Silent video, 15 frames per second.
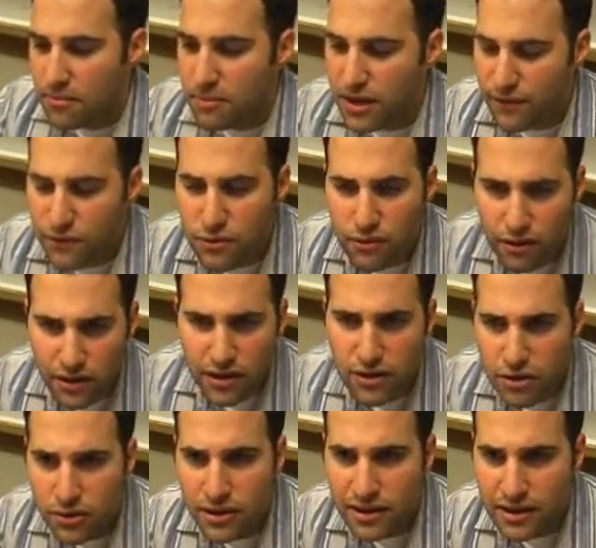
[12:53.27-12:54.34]
But if you already
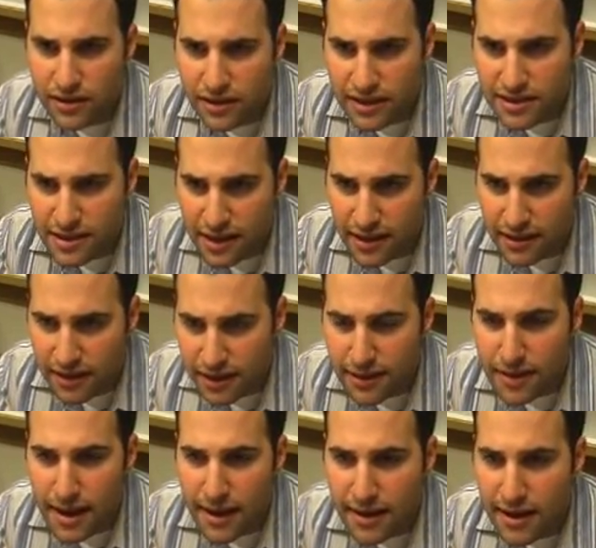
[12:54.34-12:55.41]
know that it's
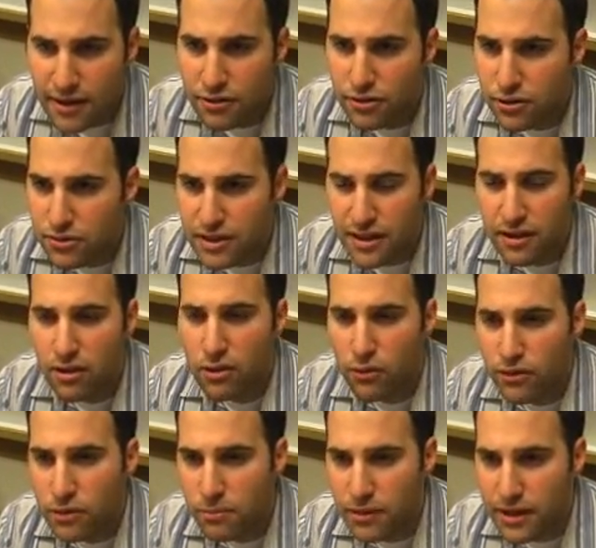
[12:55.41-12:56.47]
like that, and you're using it all
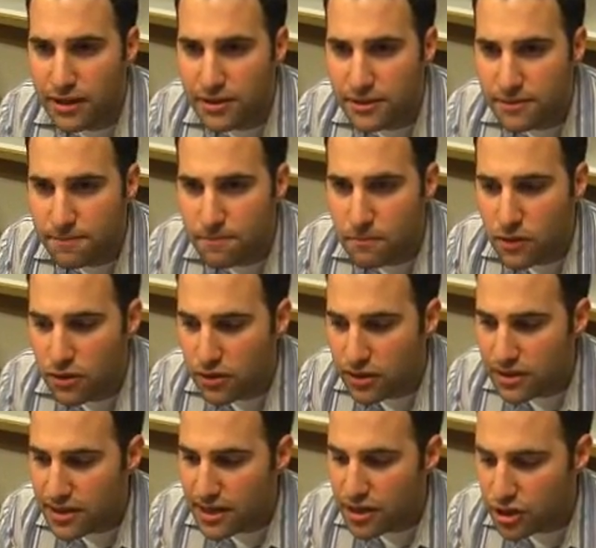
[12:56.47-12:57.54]
over the place, you
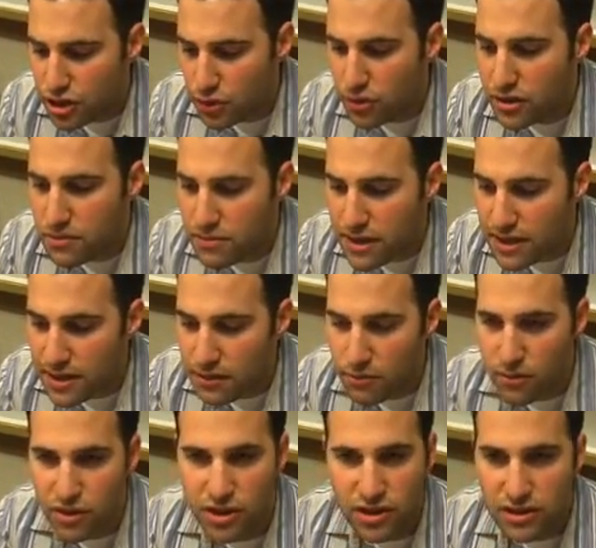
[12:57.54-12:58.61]
could say, show it to me
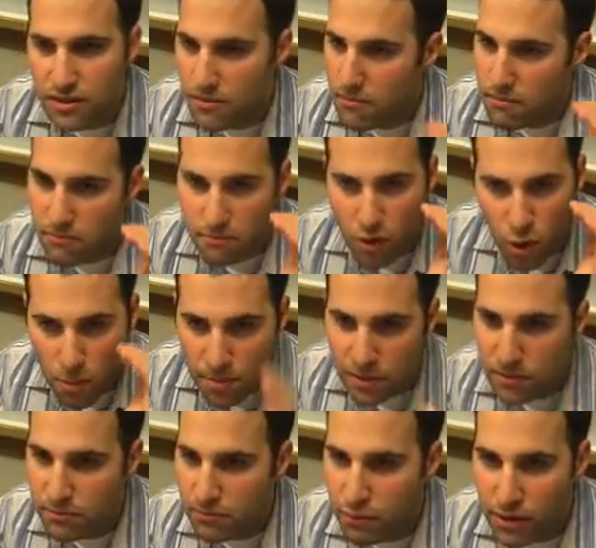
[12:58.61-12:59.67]
with just
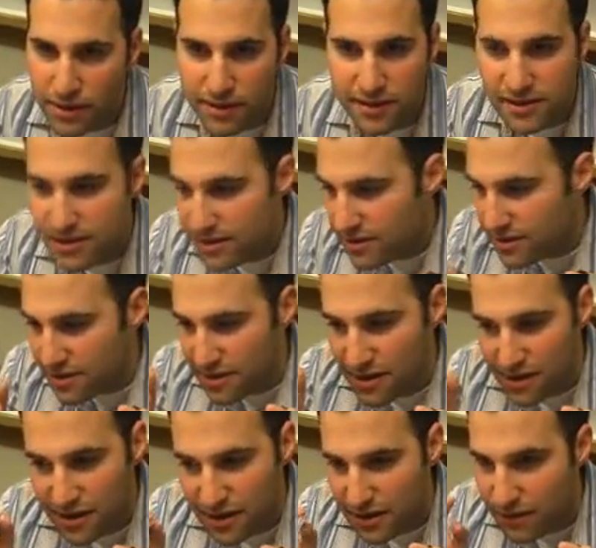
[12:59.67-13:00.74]
open parenthesis,
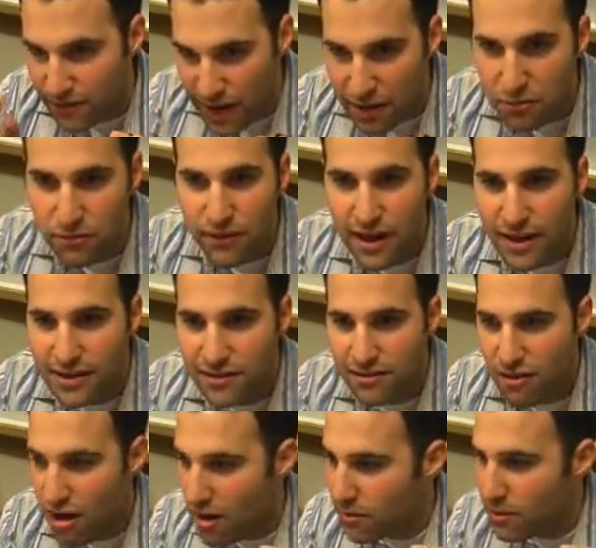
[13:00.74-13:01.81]
the value of x,
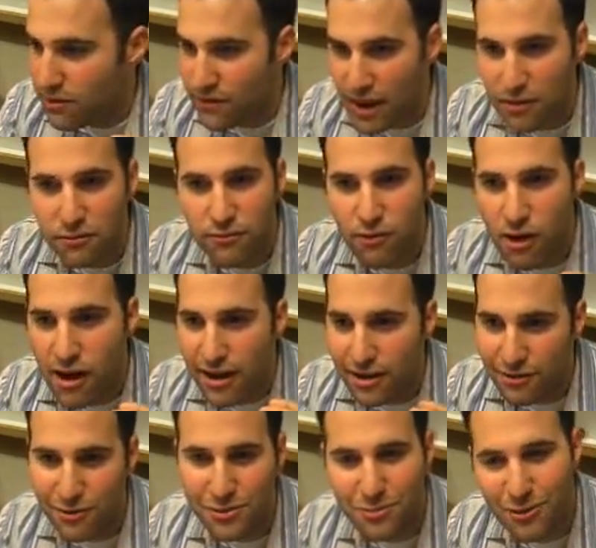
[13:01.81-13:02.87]
comma, the value of y,
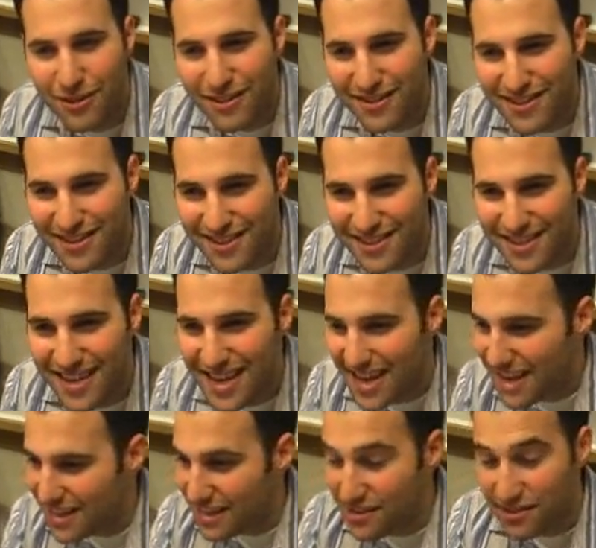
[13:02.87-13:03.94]
close parenthesis.
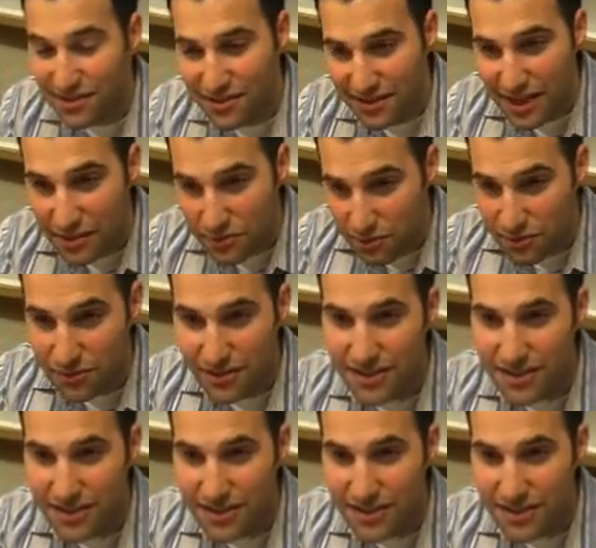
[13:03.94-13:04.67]
And that's what you'll